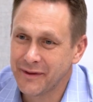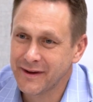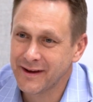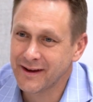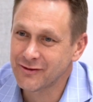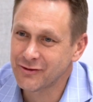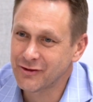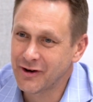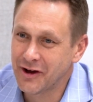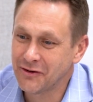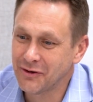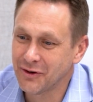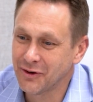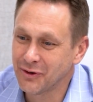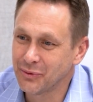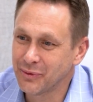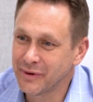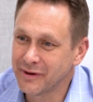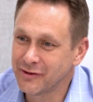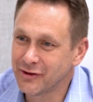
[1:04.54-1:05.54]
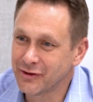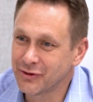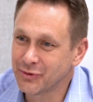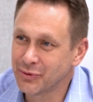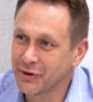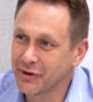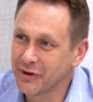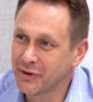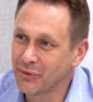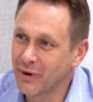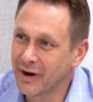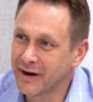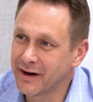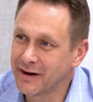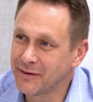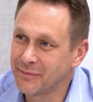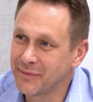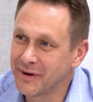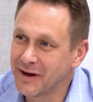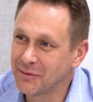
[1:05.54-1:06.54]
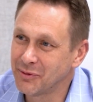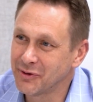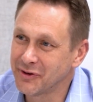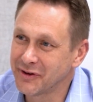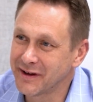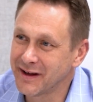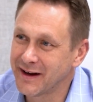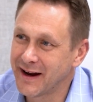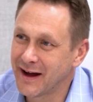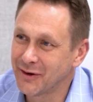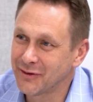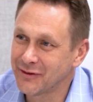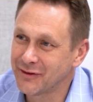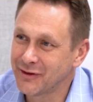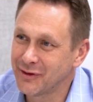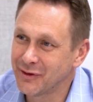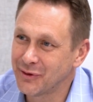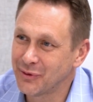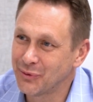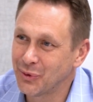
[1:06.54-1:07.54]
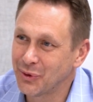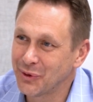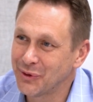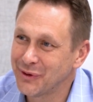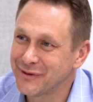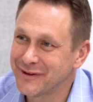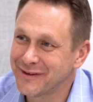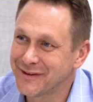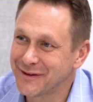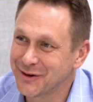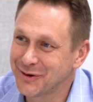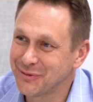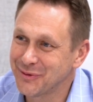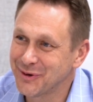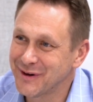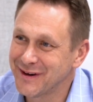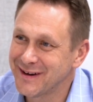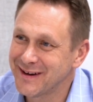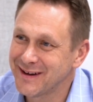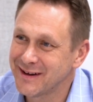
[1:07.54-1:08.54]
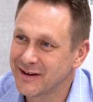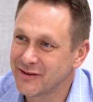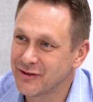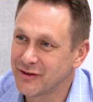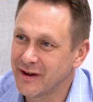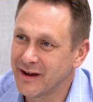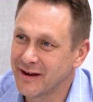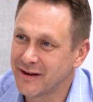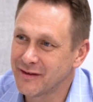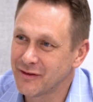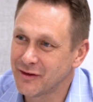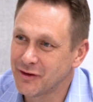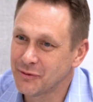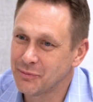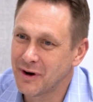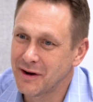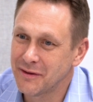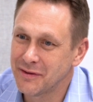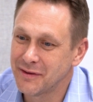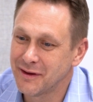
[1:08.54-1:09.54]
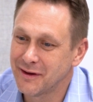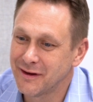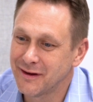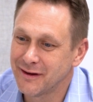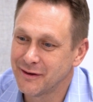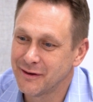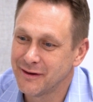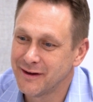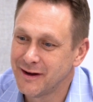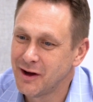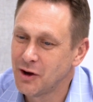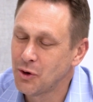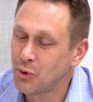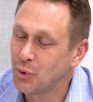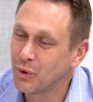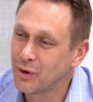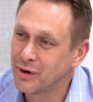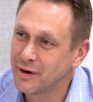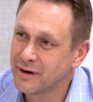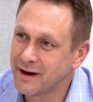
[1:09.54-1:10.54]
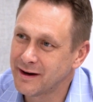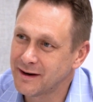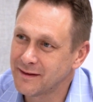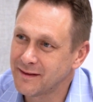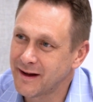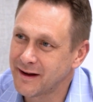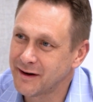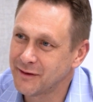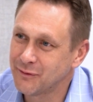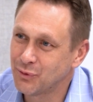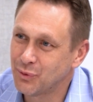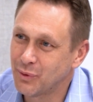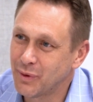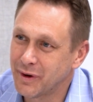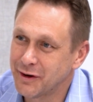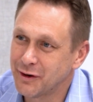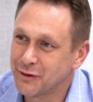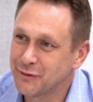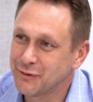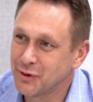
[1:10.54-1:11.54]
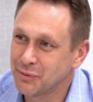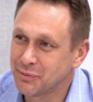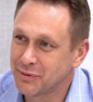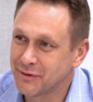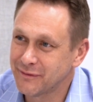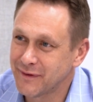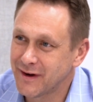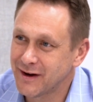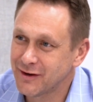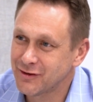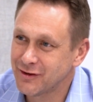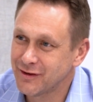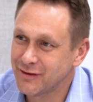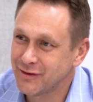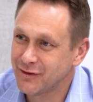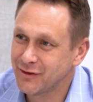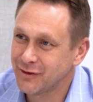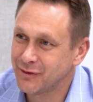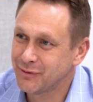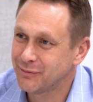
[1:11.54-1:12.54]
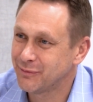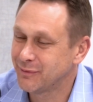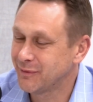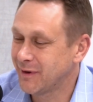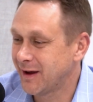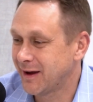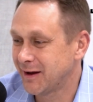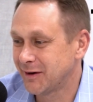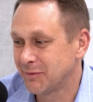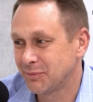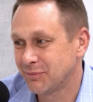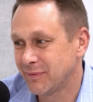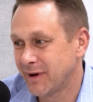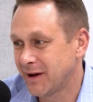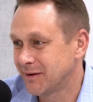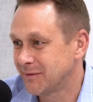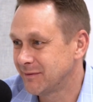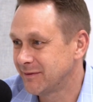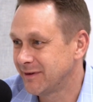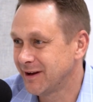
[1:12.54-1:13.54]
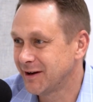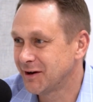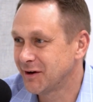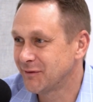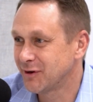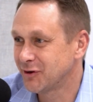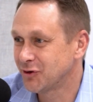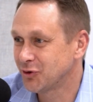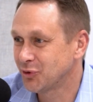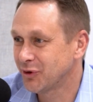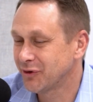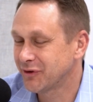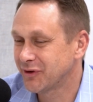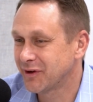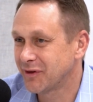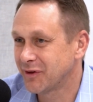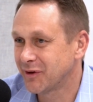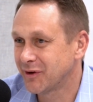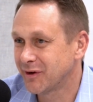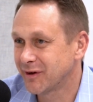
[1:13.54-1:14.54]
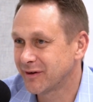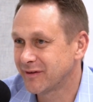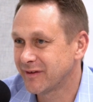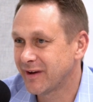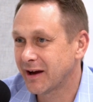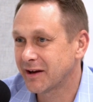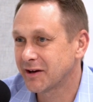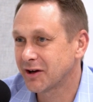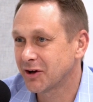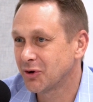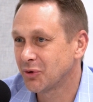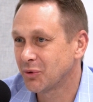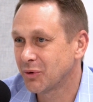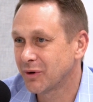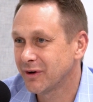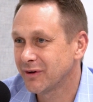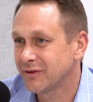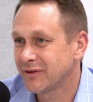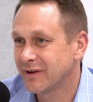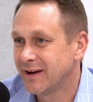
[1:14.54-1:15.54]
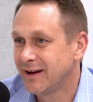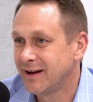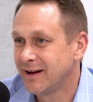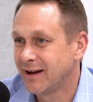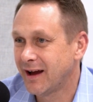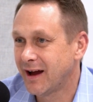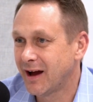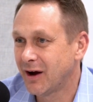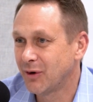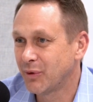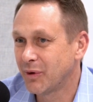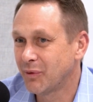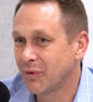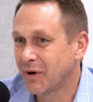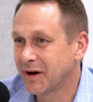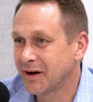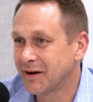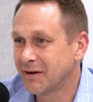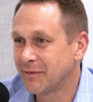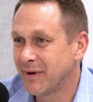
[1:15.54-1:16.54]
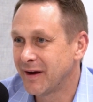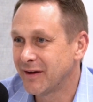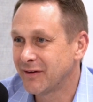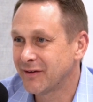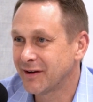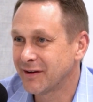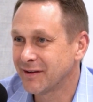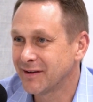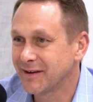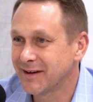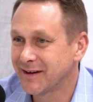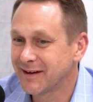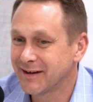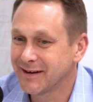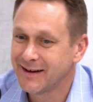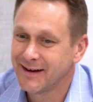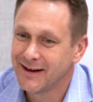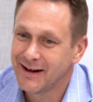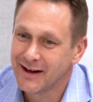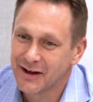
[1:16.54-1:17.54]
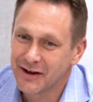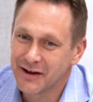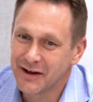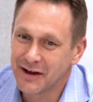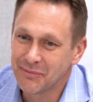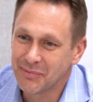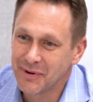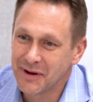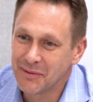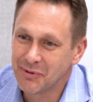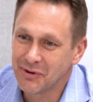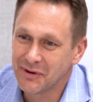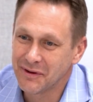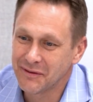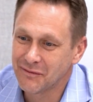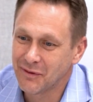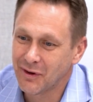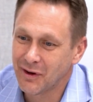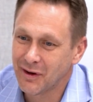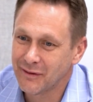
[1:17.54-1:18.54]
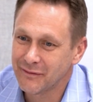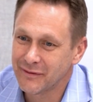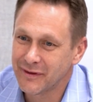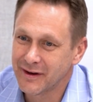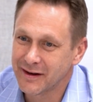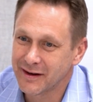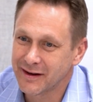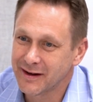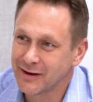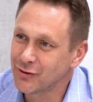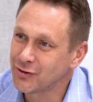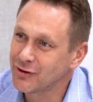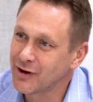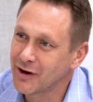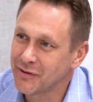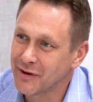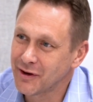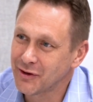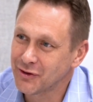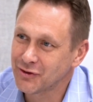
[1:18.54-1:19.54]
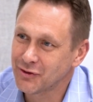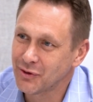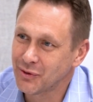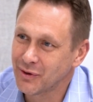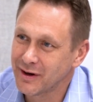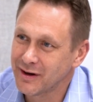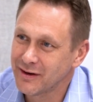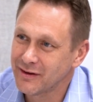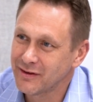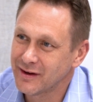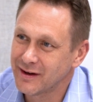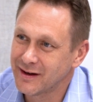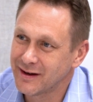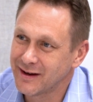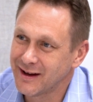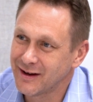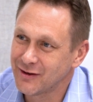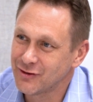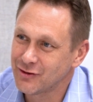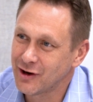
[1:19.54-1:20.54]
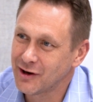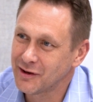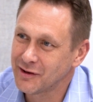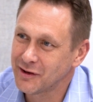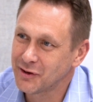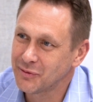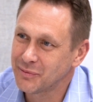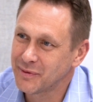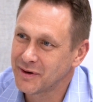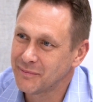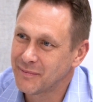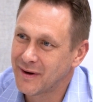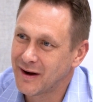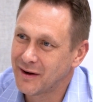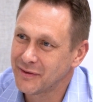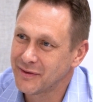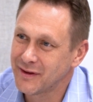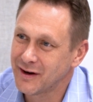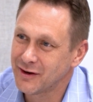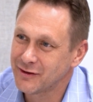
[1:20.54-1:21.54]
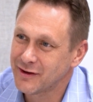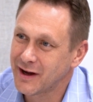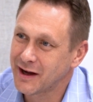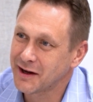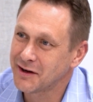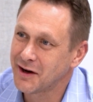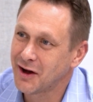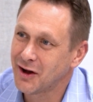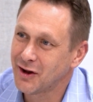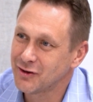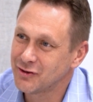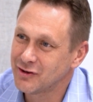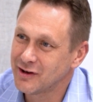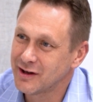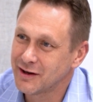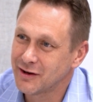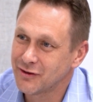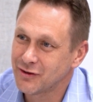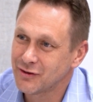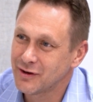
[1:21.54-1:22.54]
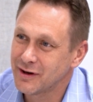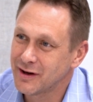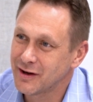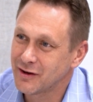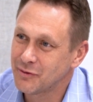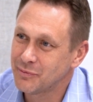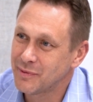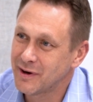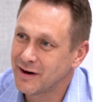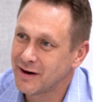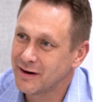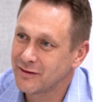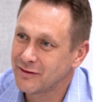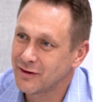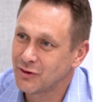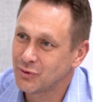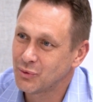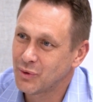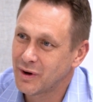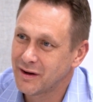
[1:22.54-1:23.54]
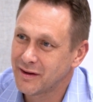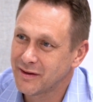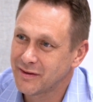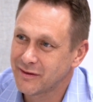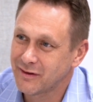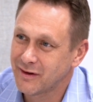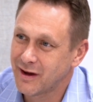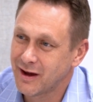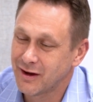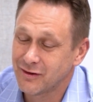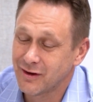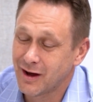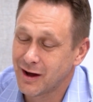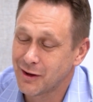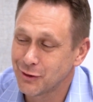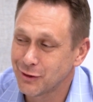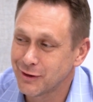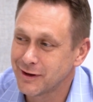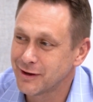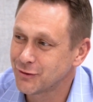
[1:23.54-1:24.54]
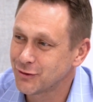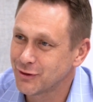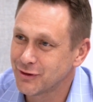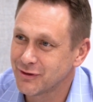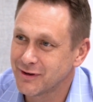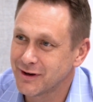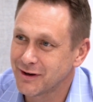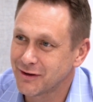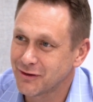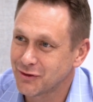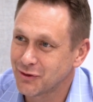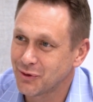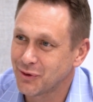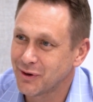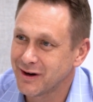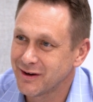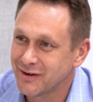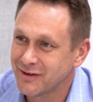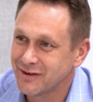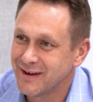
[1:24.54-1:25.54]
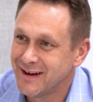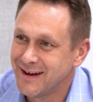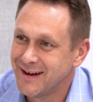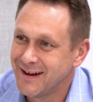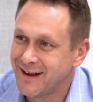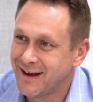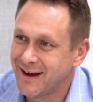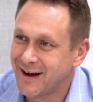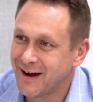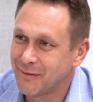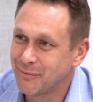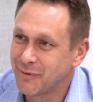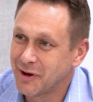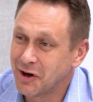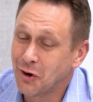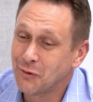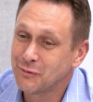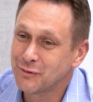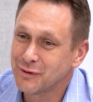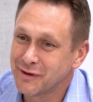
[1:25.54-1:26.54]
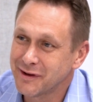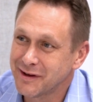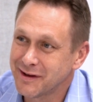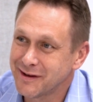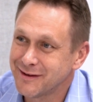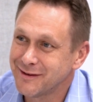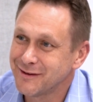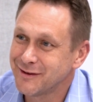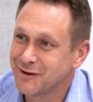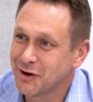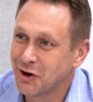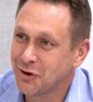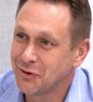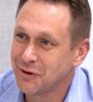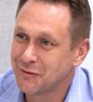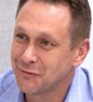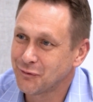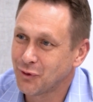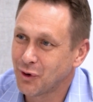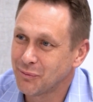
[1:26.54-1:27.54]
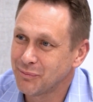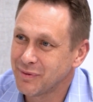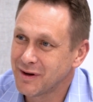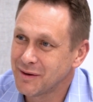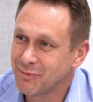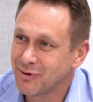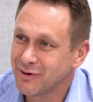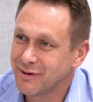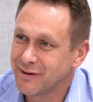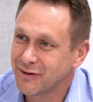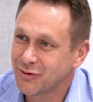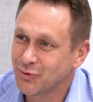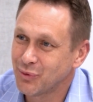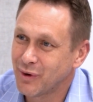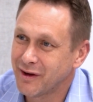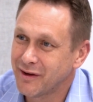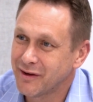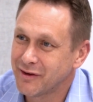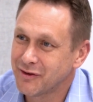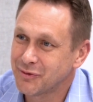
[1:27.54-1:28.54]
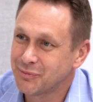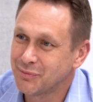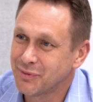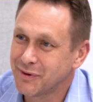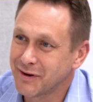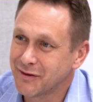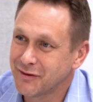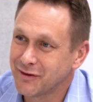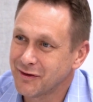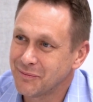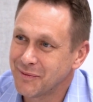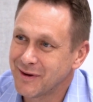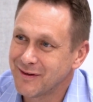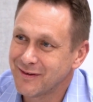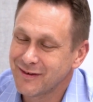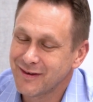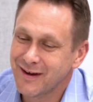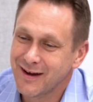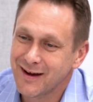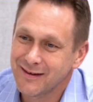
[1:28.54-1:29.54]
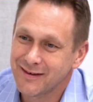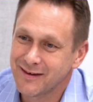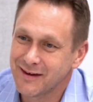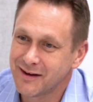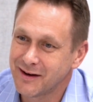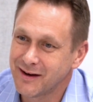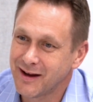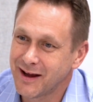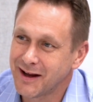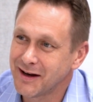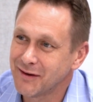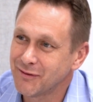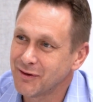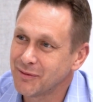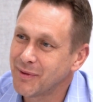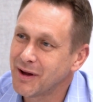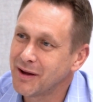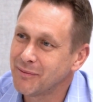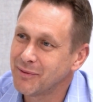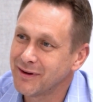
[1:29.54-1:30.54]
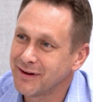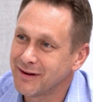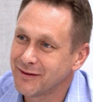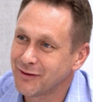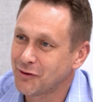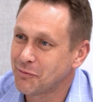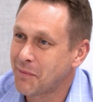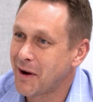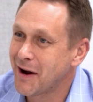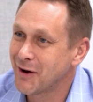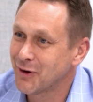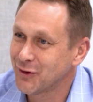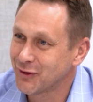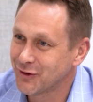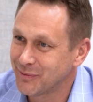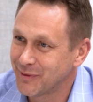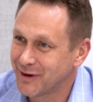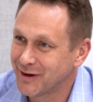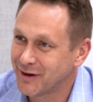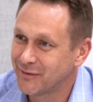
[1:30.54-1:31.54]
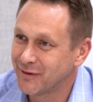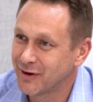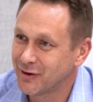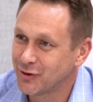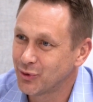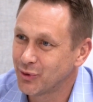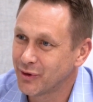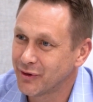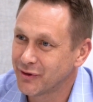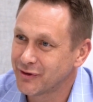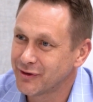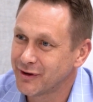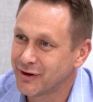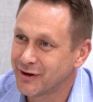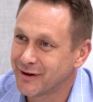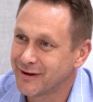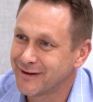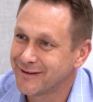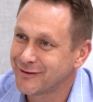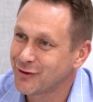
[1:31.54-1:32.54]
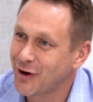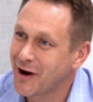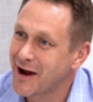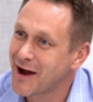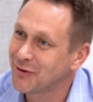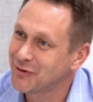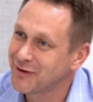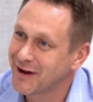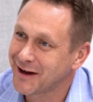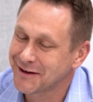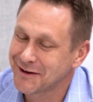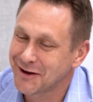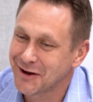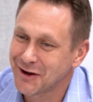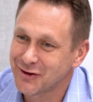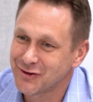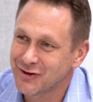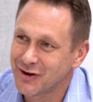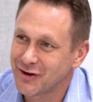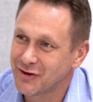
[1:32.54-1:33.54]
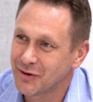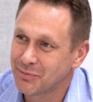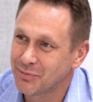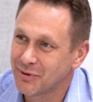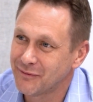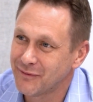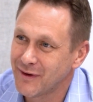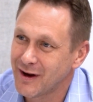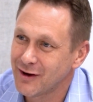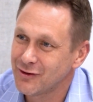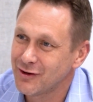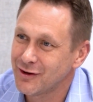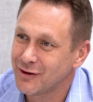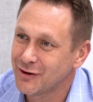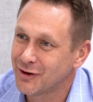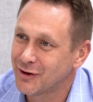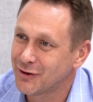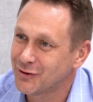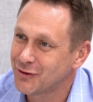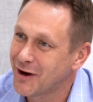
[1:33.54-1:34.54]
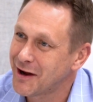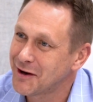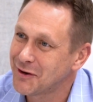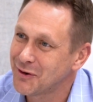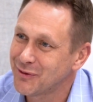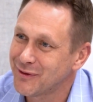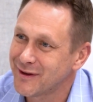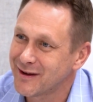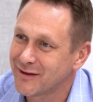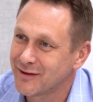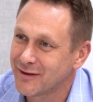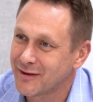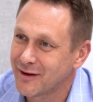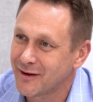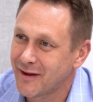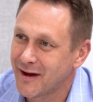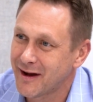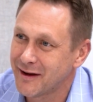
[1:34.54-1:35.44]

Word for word: I think in general, we just really wanted to be able to get out to the world and the community and, and spread the word on a lot of wonderful professions and, and individuals in the technical world. Uh, we wanted to basically get people involved that can share their stories and, and share a little bit about their technology industry experience as well as, as other interesting stories um, and hopefully, you know, inform people as well as bring some insight and, and even maybe inspire some individuals to try out technology as a profession or try new things in their